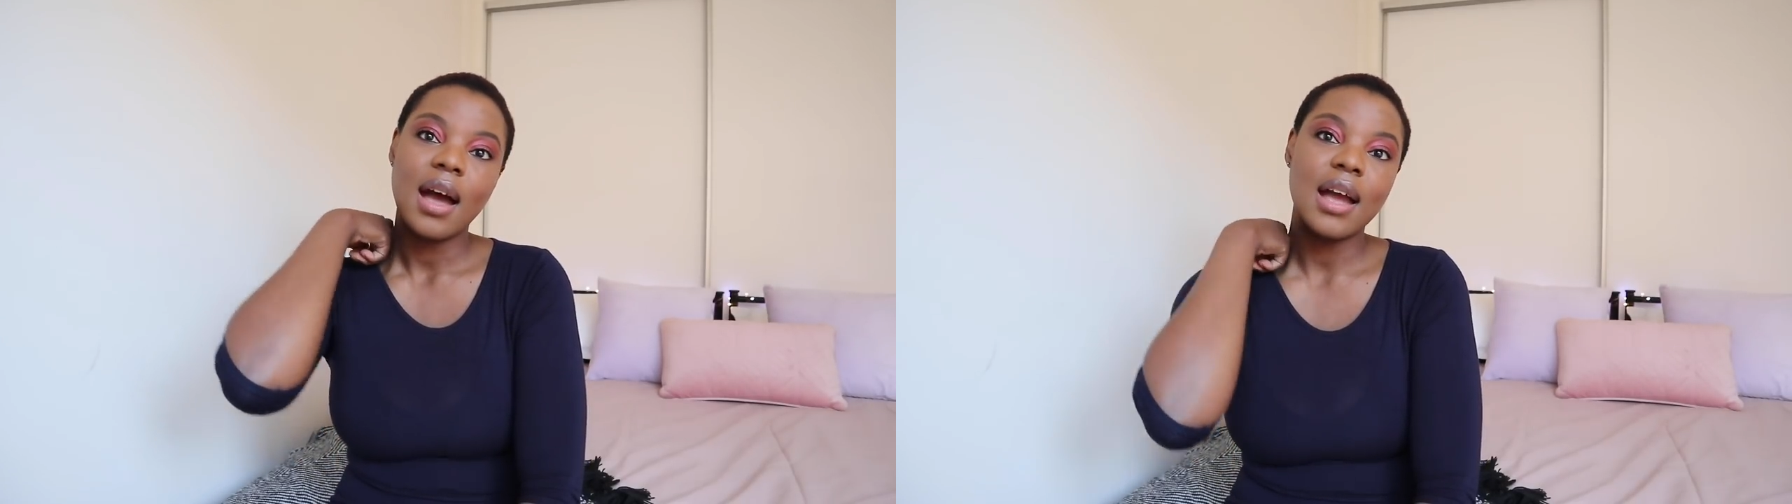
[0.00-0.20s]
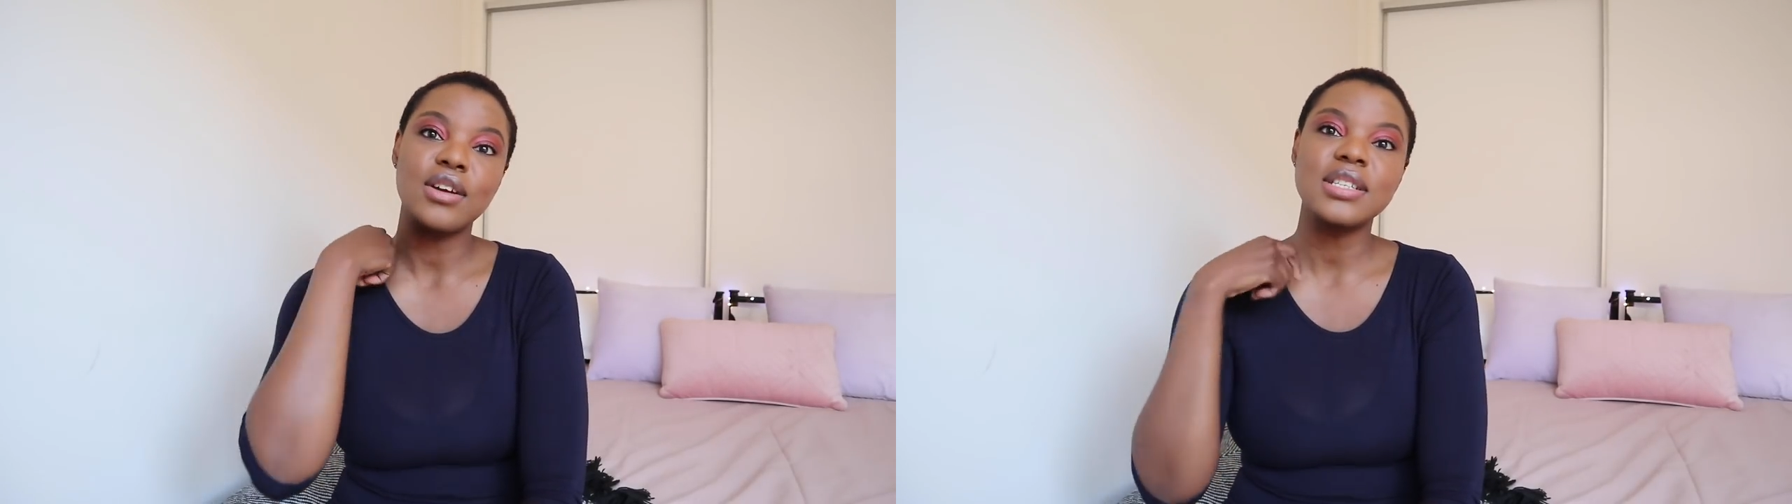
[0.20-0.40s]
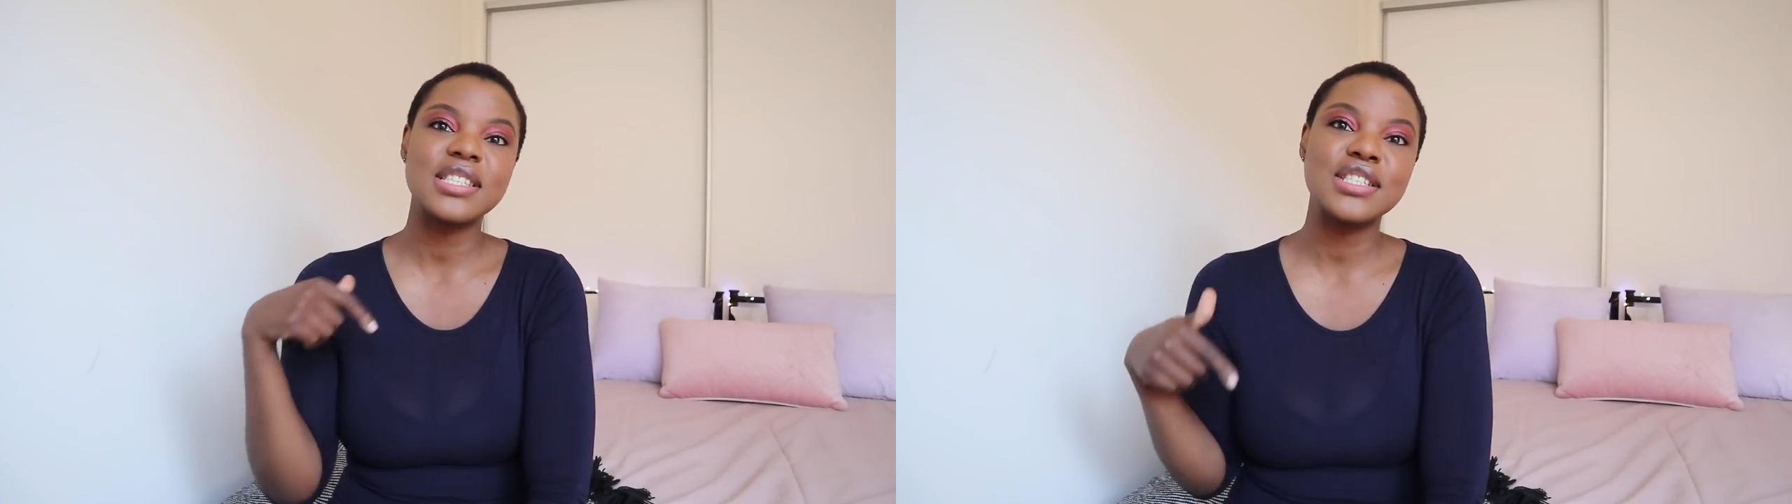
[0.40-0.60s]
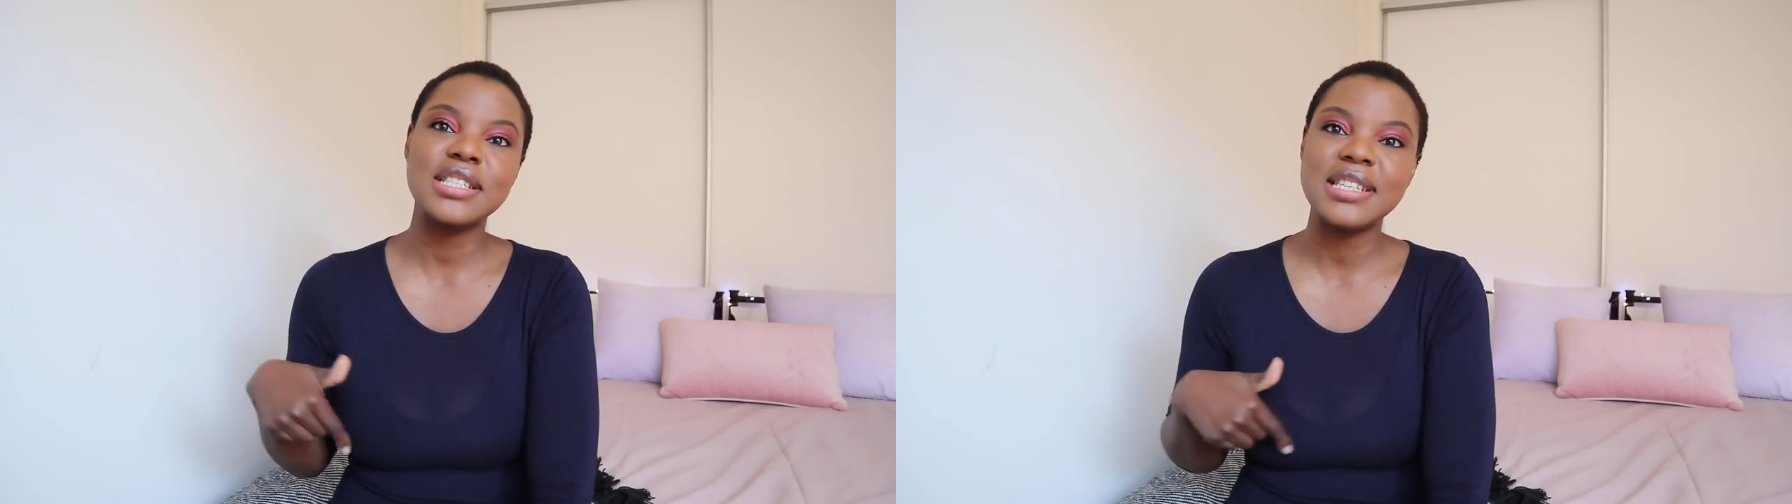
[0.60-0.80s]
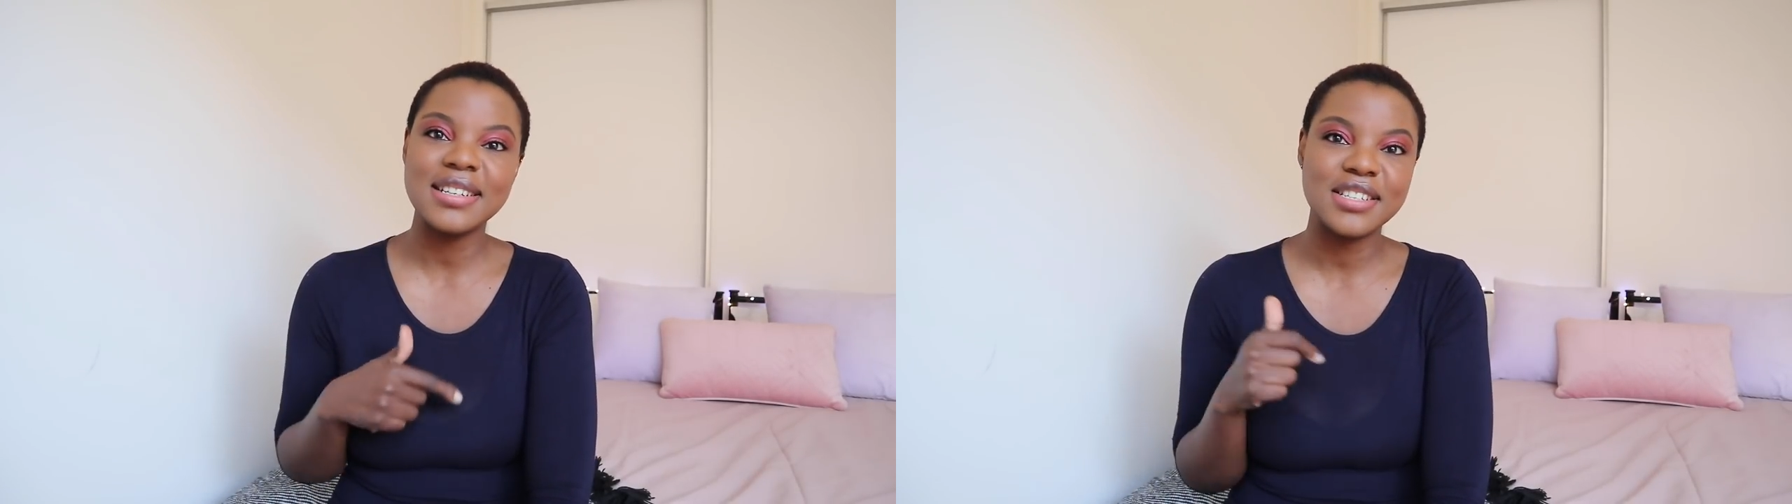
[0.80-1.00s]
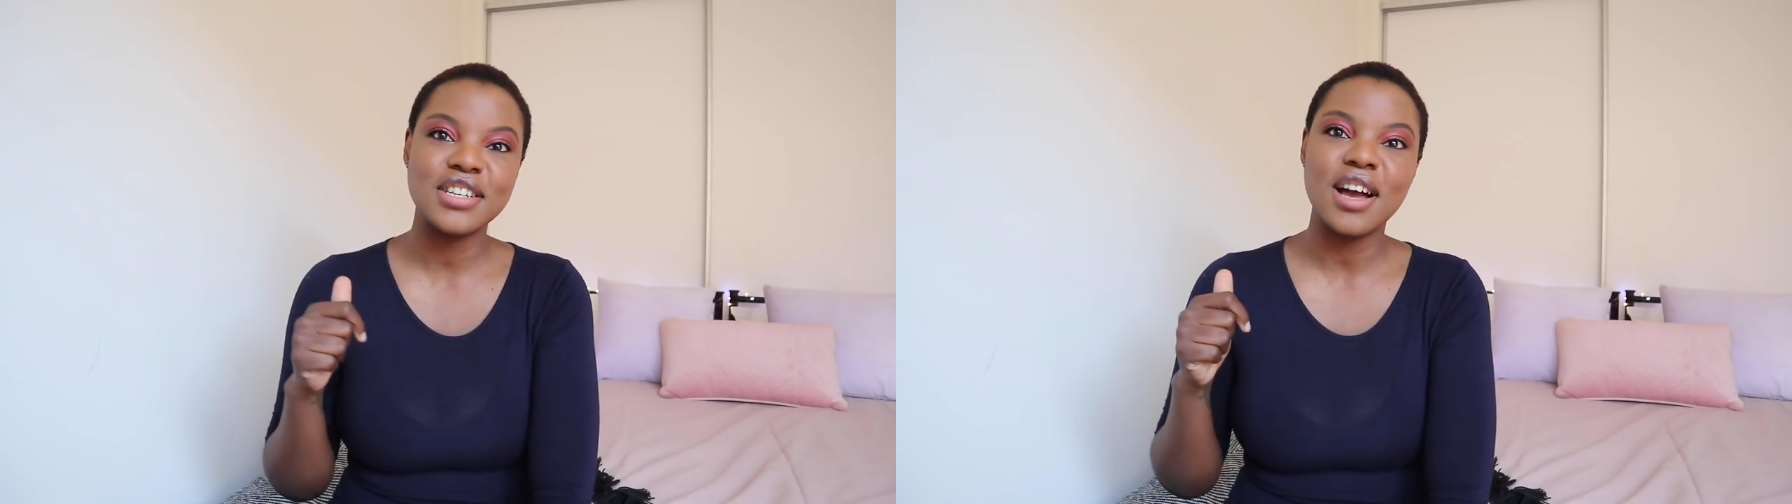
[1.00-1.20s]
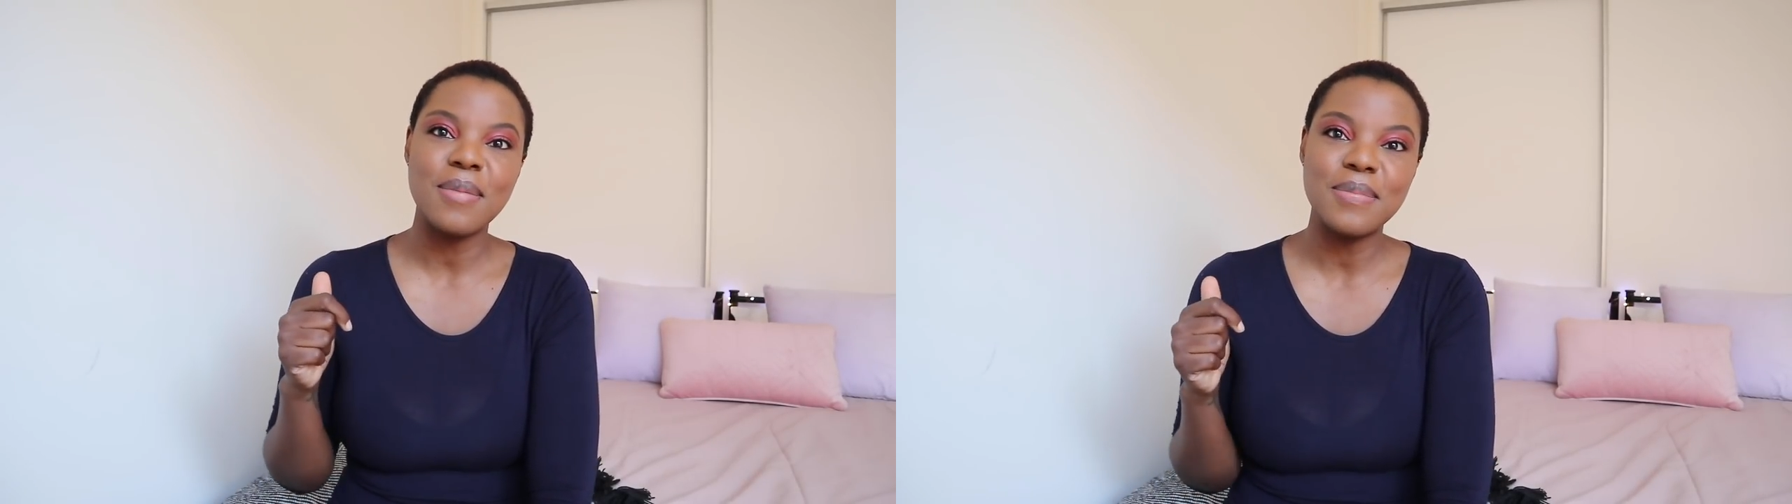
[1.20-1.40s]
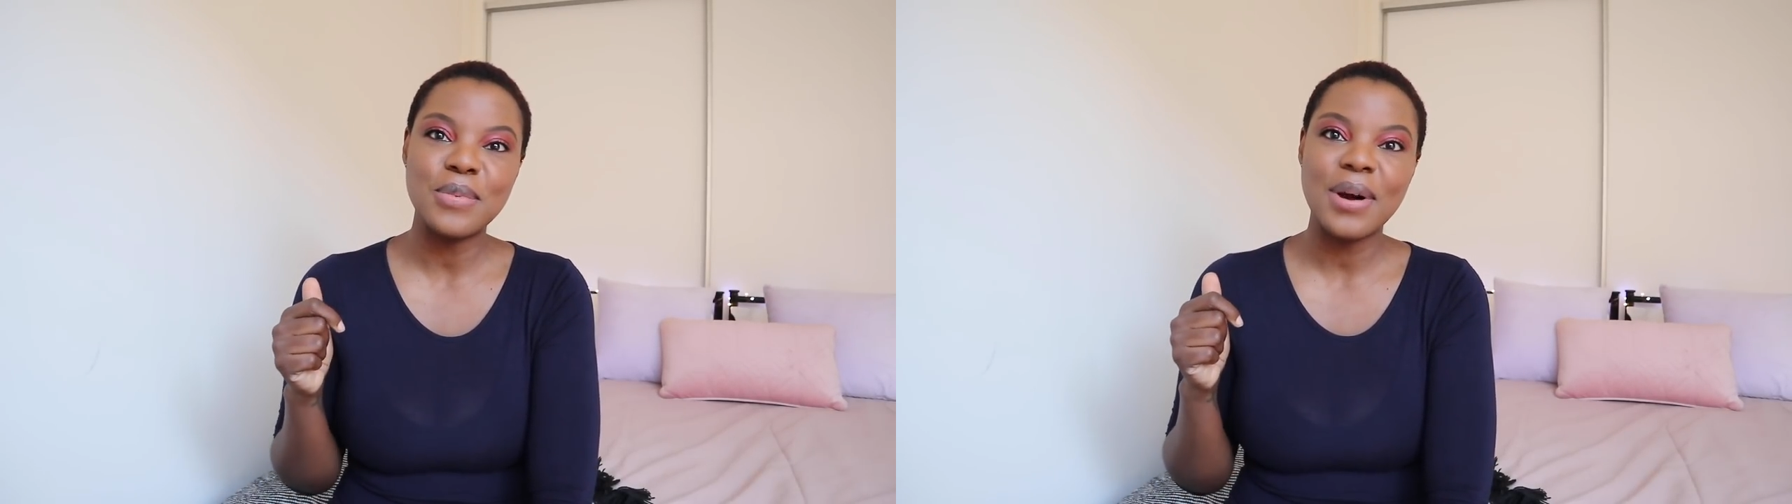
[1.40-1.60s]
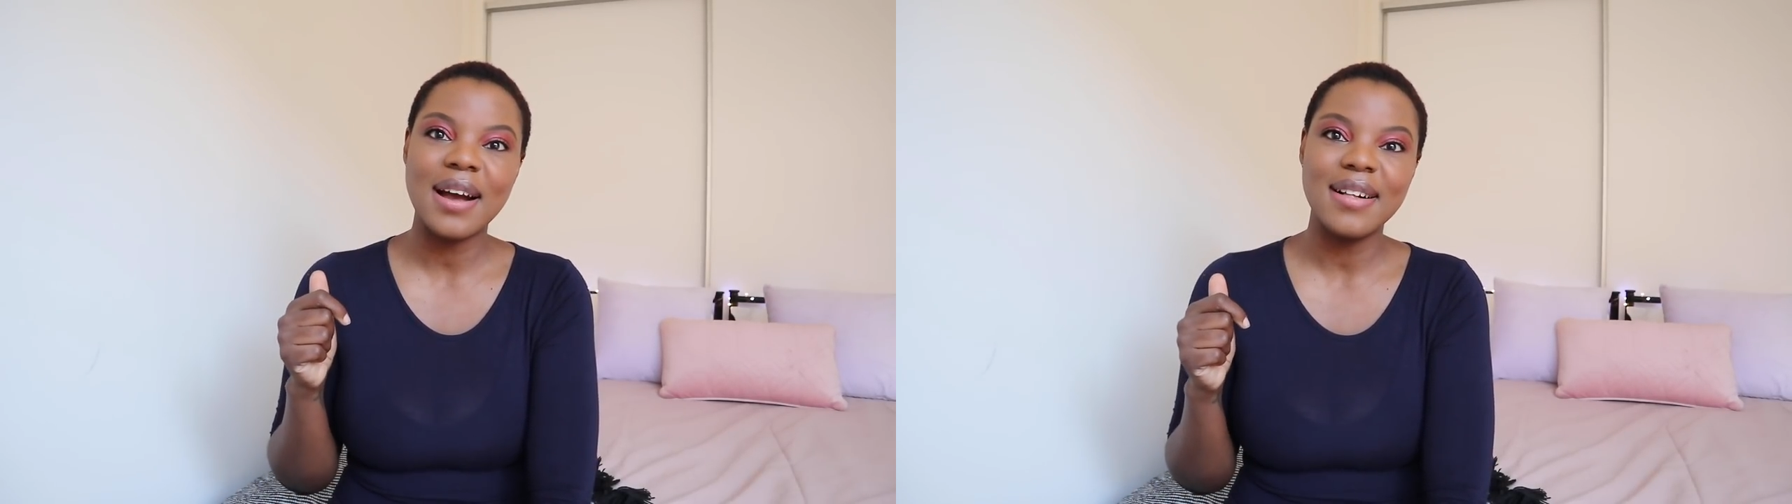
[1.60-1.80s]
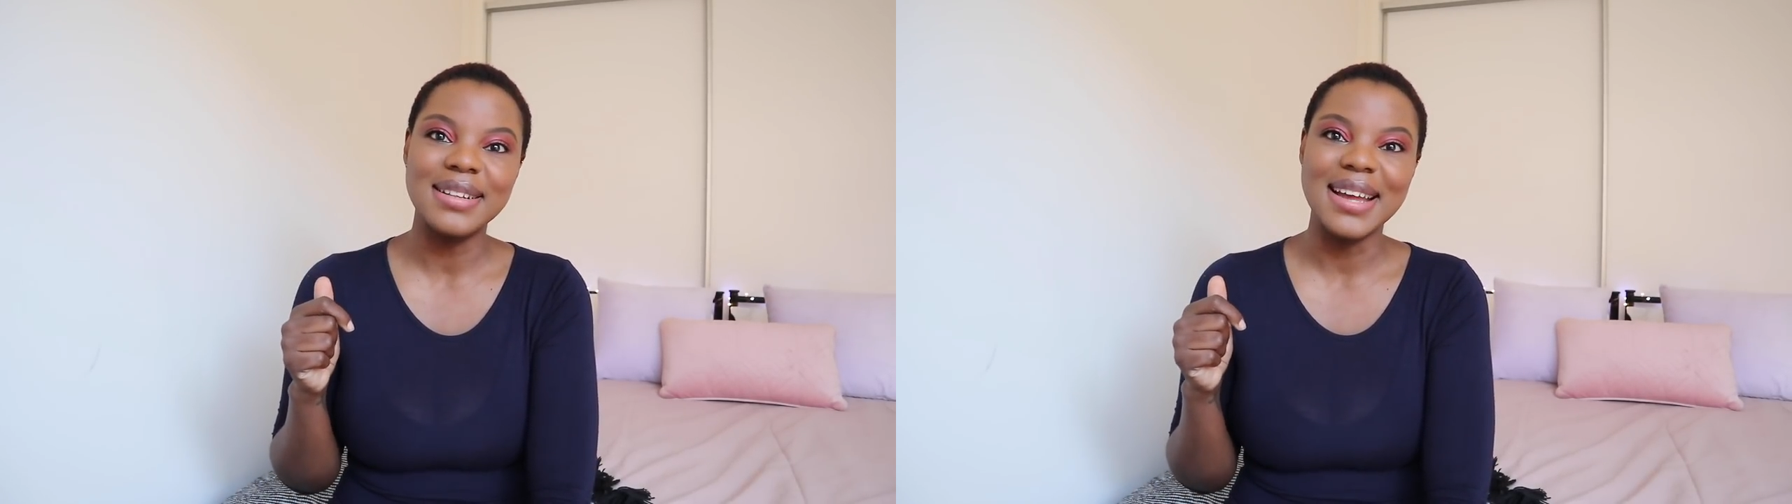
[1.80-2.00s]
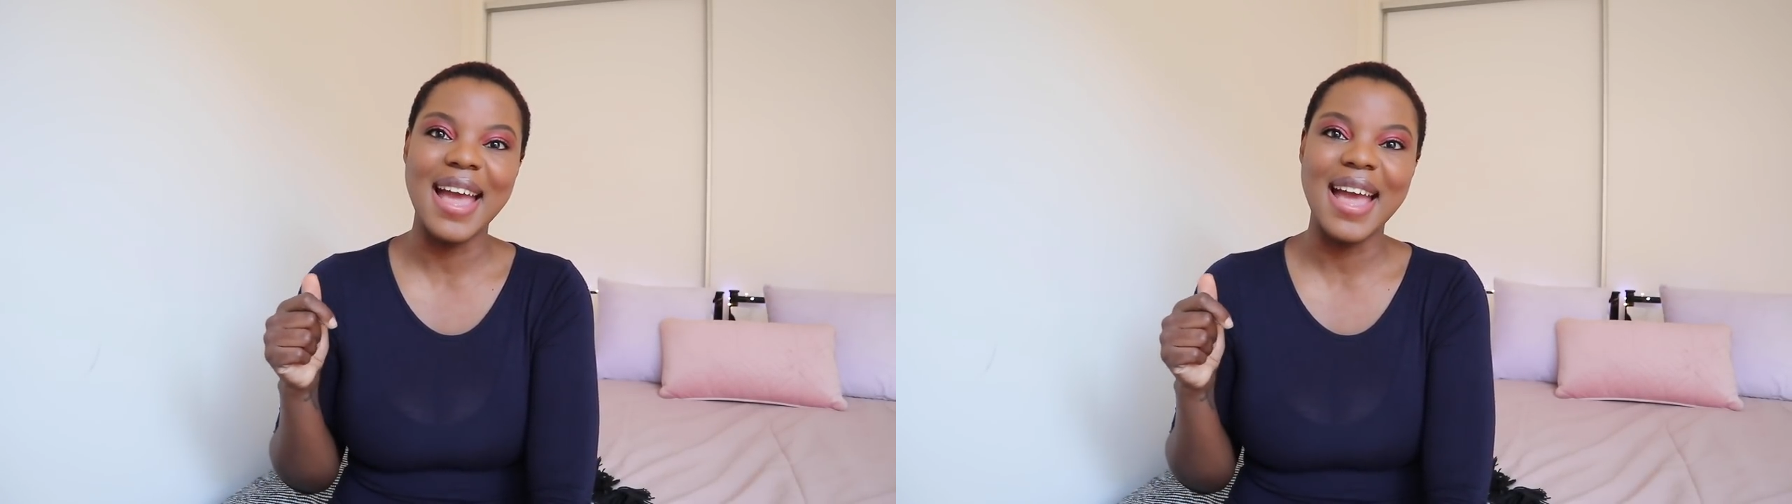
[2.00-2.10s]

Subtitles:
I got stitched up well,